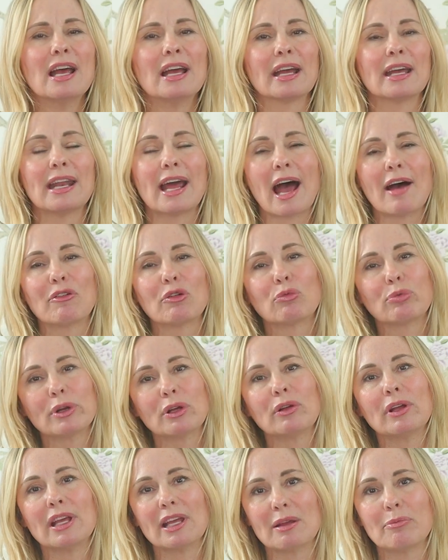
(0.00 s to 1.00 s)
can have a
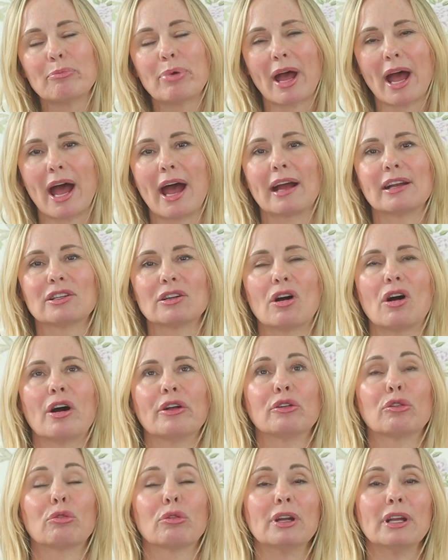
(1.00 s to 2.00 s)
real impact
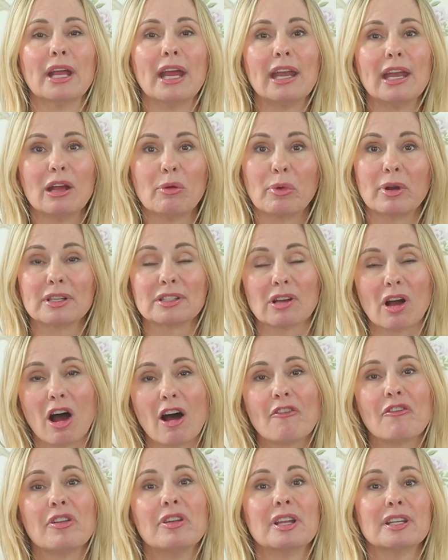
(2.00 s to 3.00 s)
on creating what is
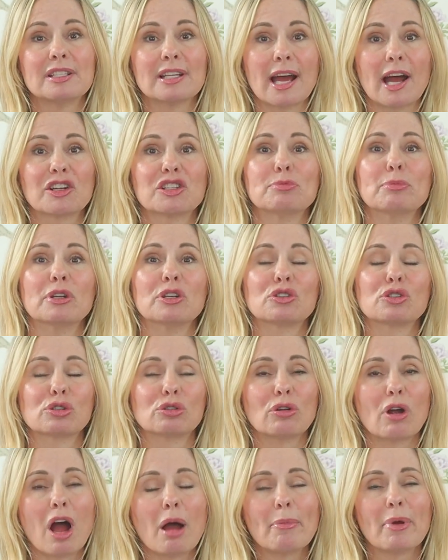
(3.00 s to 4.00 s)
often attachment
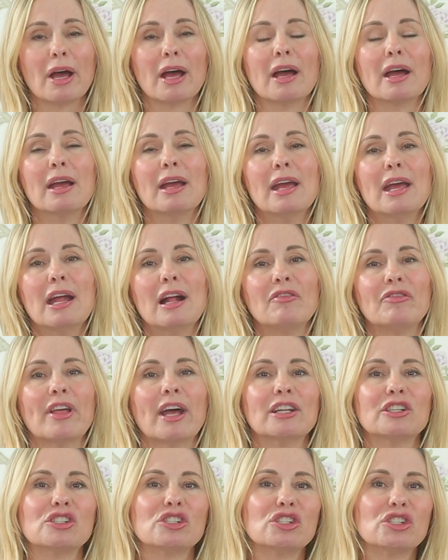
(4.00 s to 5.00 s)
trauma
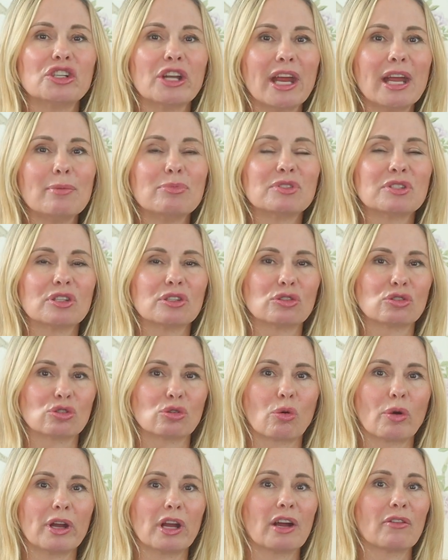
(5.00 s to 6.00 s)
that shapes the
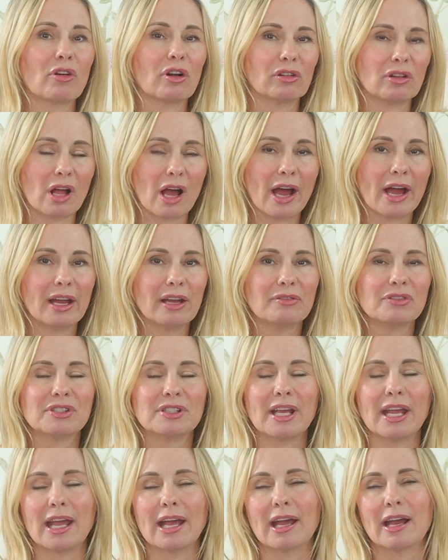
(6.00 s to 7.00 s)
story of our
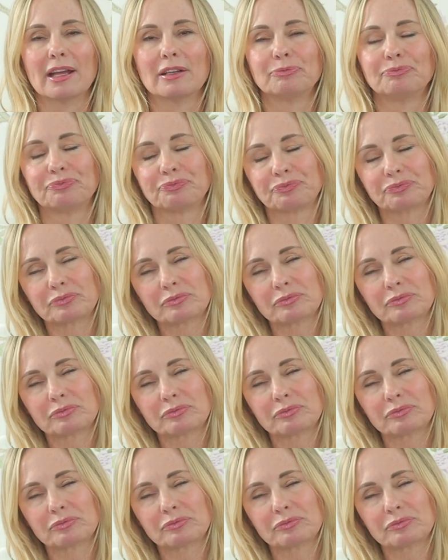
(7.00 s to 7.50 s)
lives. And